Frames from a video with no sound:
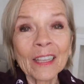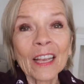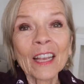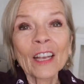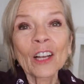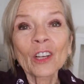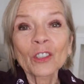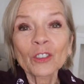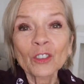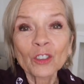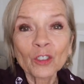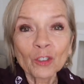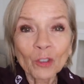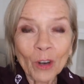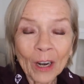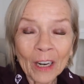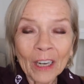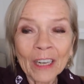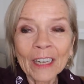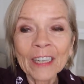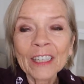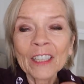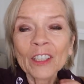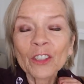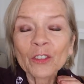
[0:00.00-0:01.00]
They are
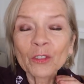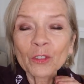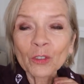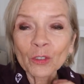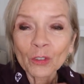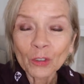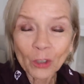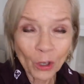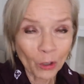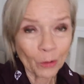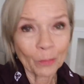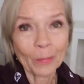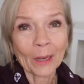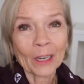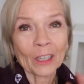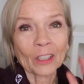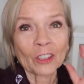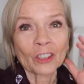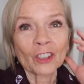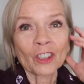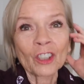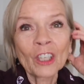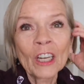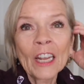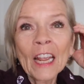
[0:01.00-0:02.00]
struggling so
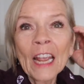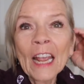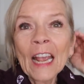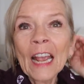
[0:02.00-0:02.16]
much.